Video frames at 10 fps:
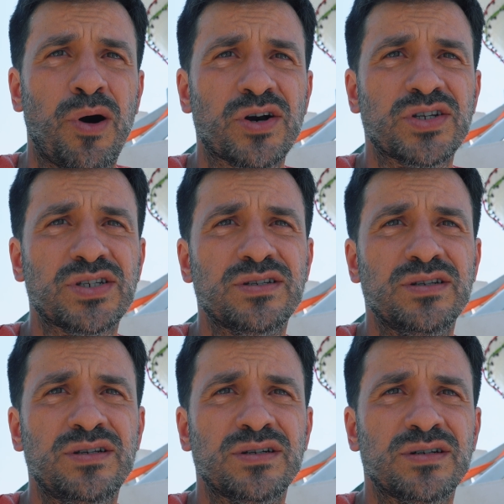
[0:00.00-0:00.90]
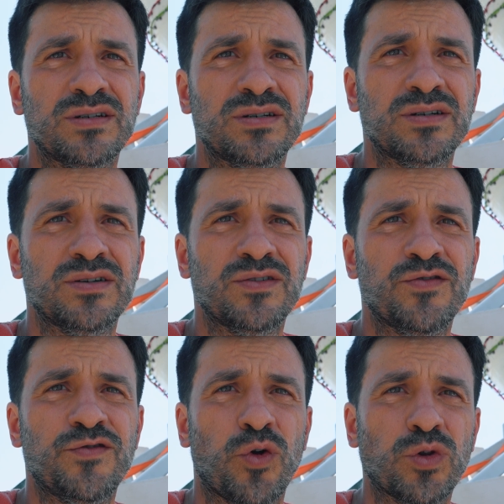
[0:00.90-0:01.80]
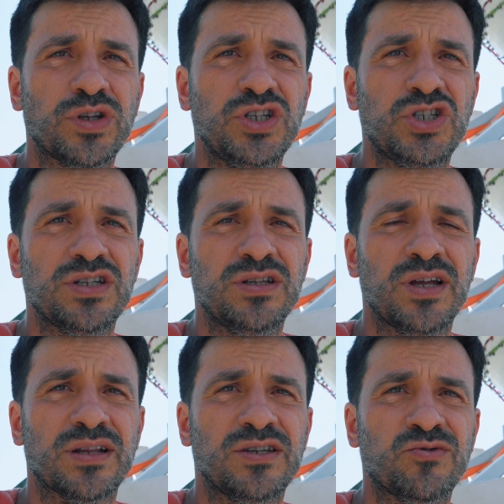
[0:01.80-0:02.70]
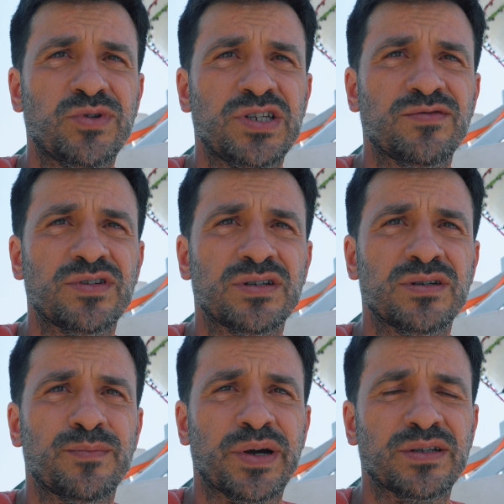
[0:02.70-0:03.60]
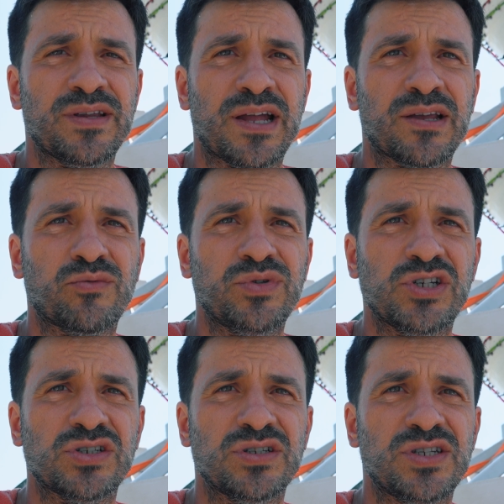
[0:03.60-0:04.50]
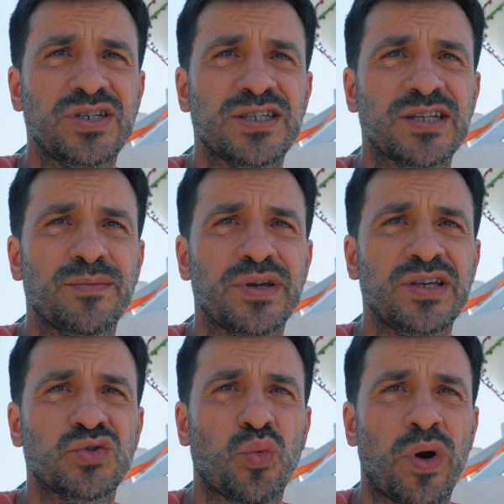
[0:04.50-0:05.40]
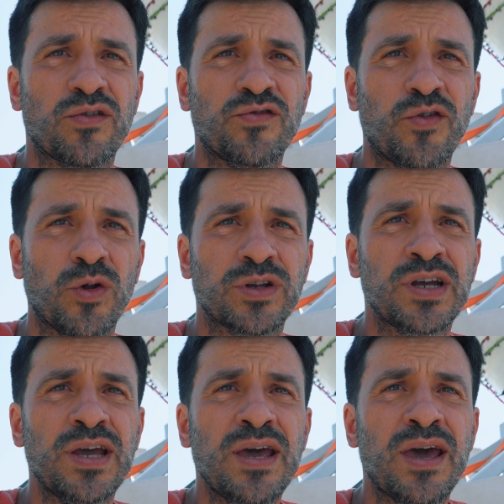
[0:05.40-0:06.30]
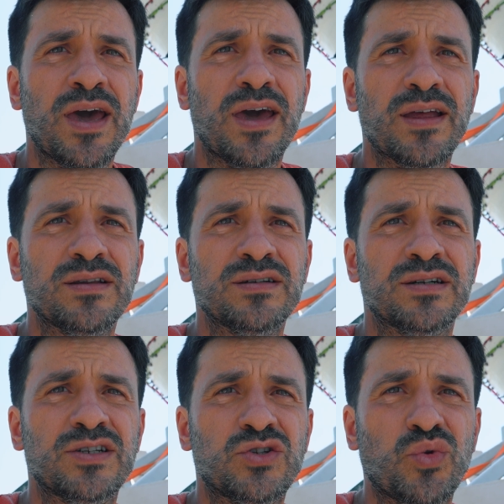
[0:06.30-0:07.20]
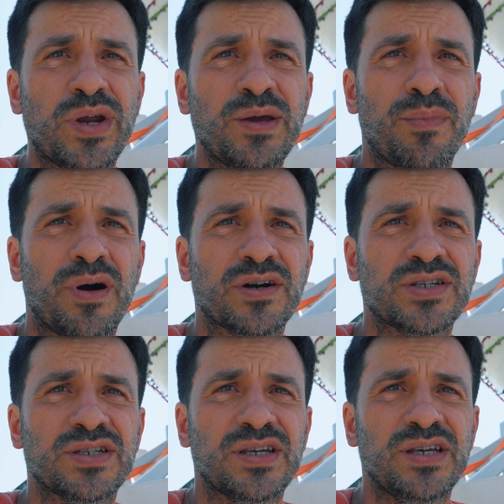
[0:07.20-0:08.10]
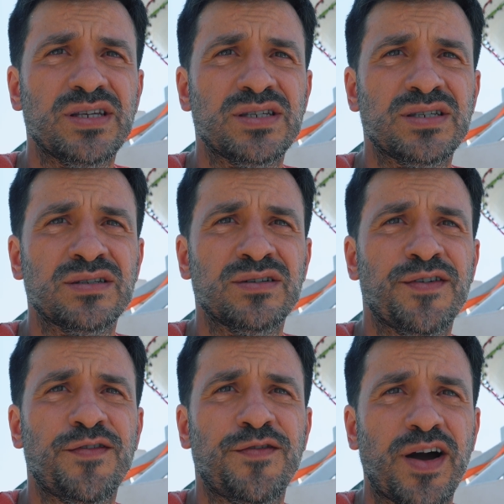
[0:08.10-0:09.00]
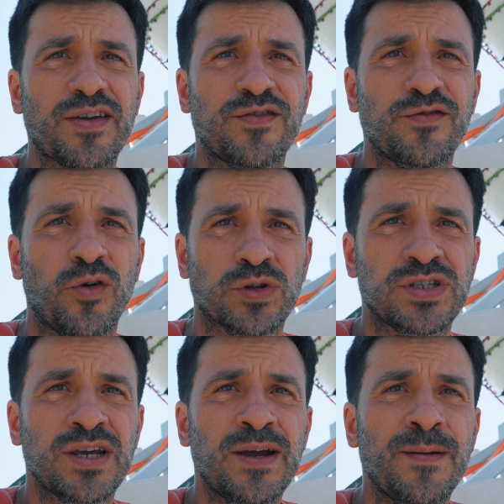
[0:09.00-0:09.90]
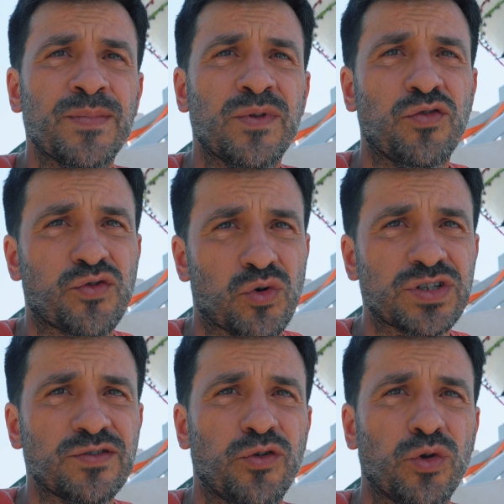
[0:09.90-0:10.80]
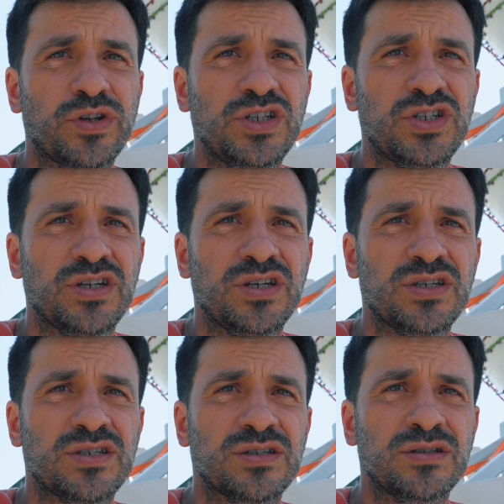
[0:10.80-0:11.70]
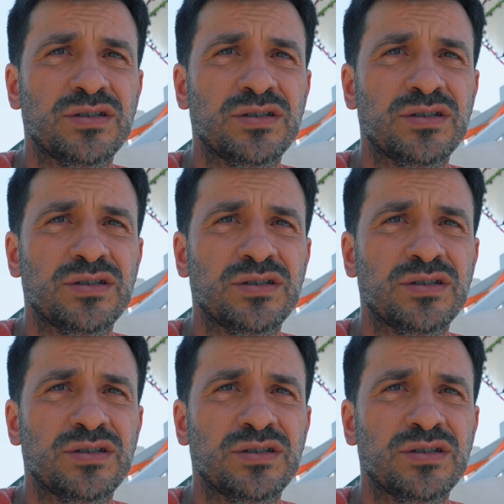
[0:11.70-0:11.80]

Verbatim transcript: bars the voltage that is received by the data acquisition system is 1 volt, and at 20 bars is 5 volts. Of course, the voltage is